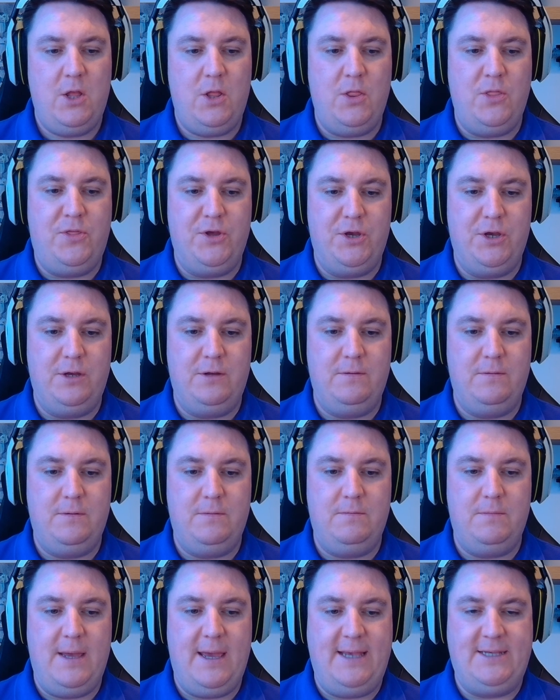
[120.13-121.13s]
that
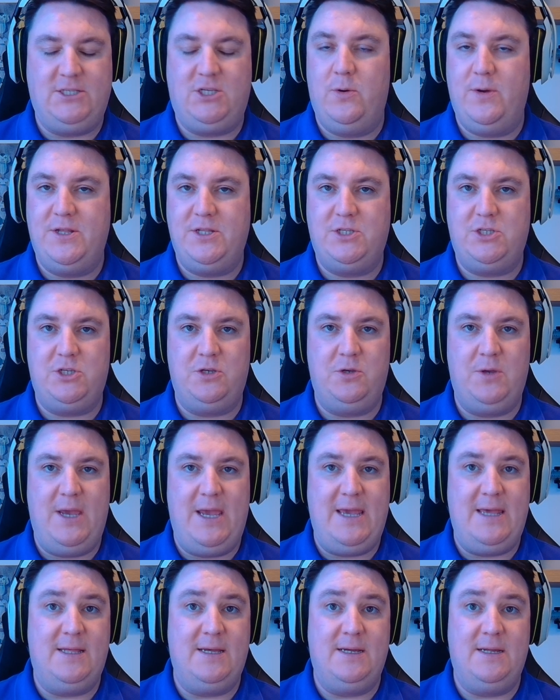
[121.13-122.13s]
is going to
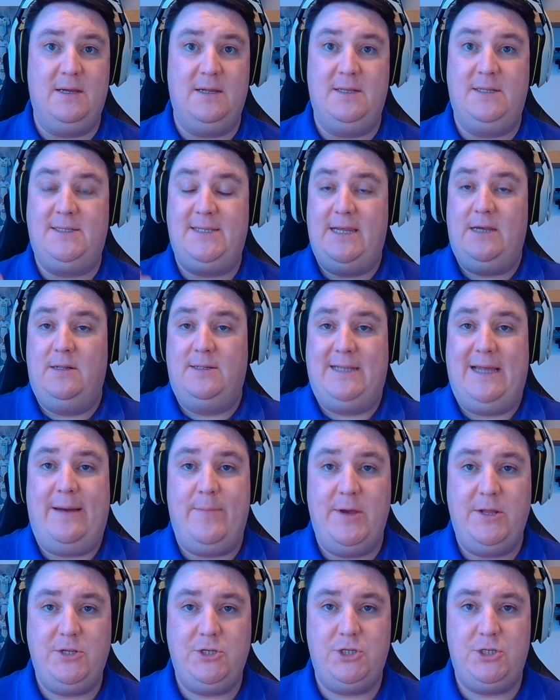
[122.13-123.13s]
either deal
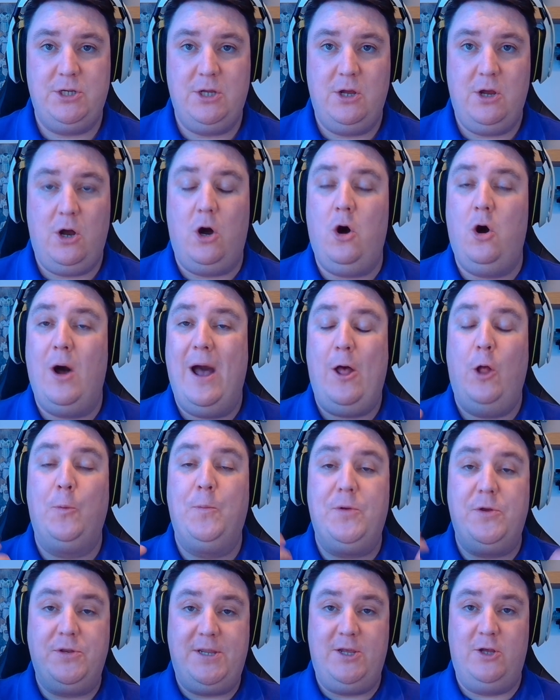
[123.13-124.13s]
damage or
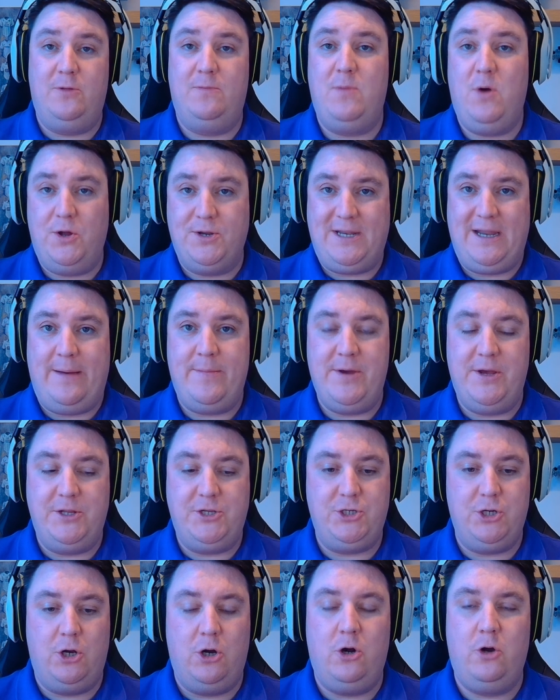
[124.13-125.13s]
help you deal more
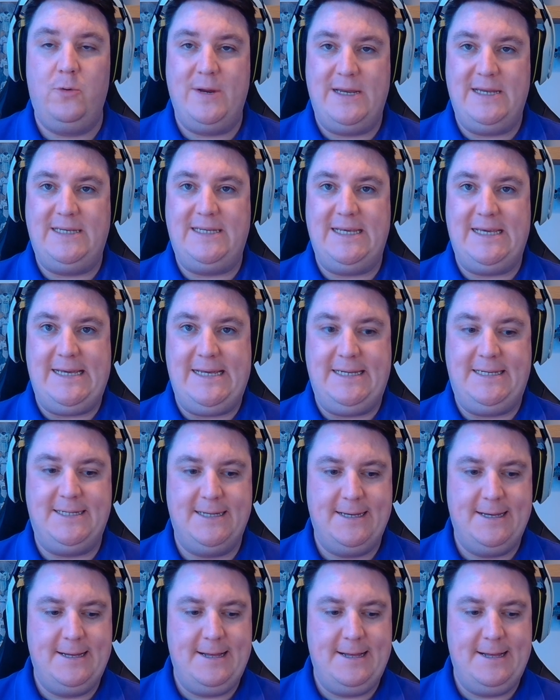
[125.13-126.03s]
damage, or indeed